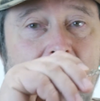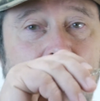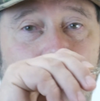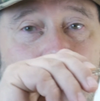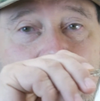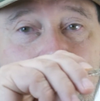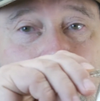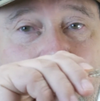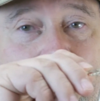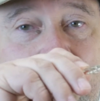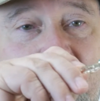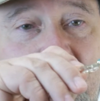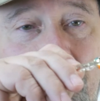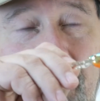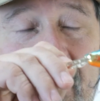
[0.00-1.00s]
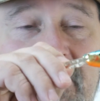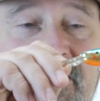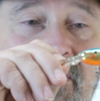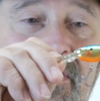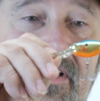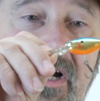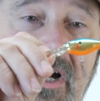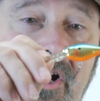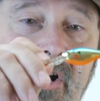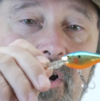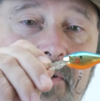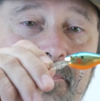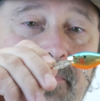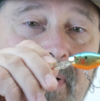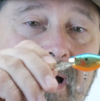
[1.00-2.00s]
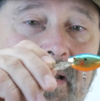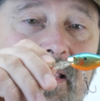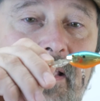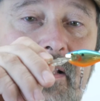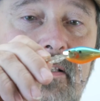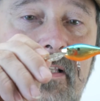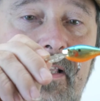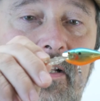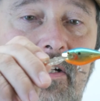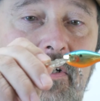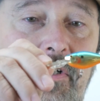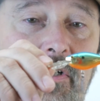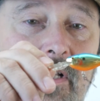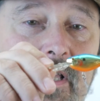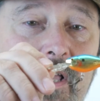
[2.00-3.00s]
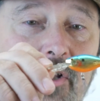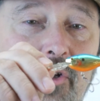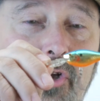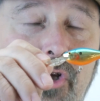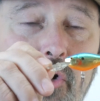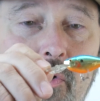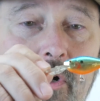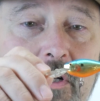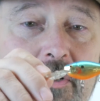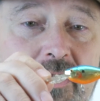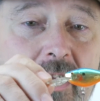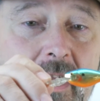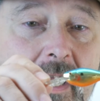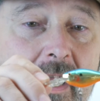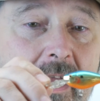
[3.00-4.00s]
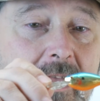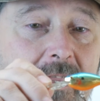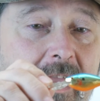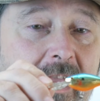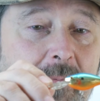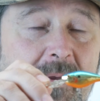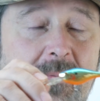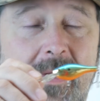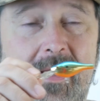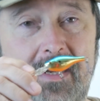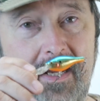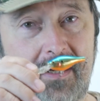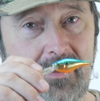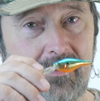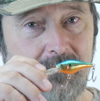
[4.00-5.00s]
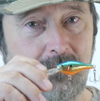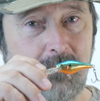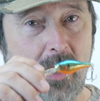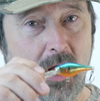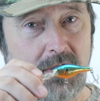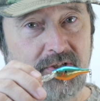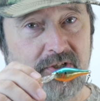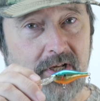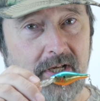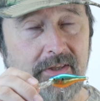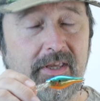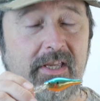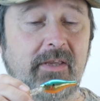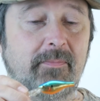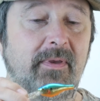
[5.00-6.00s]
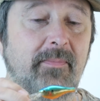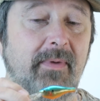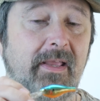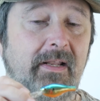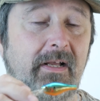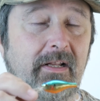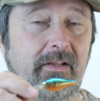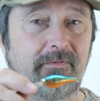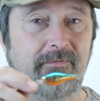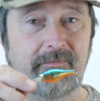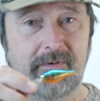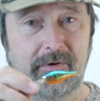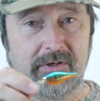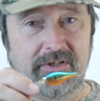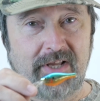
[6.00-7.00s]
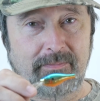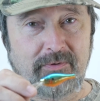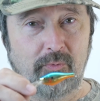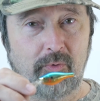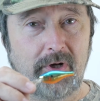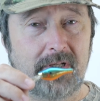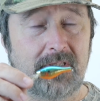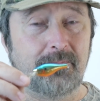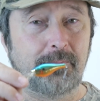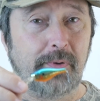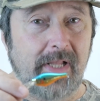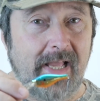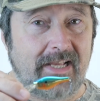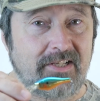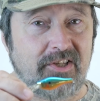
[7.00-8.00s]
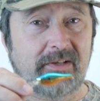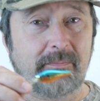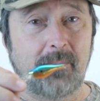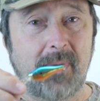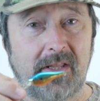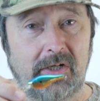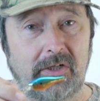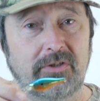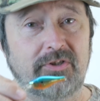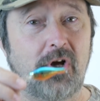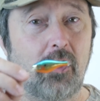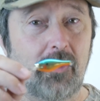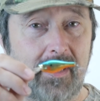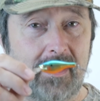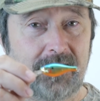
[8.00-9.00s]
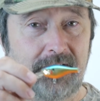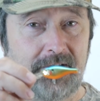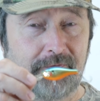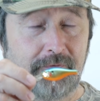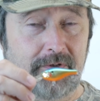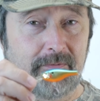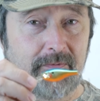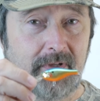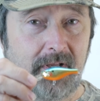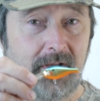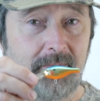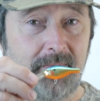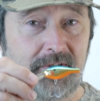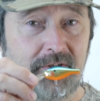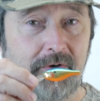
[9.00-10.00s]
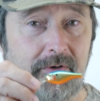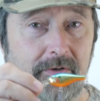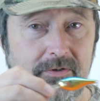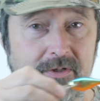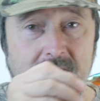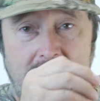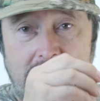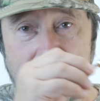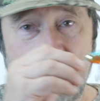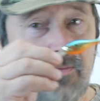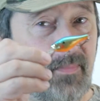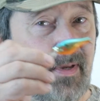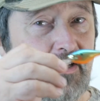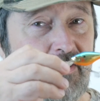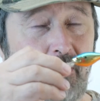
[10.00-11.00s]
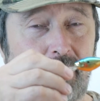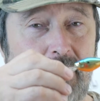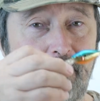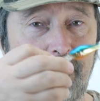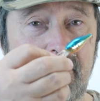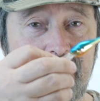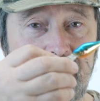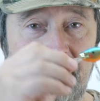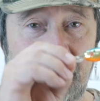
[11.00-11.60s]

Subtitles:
Crankbaits are basically hard-bodied little lures. They can be made out of balsa, they can be made out of various types of wood, plastic, metals, all kinds of different materials. Makes no difference.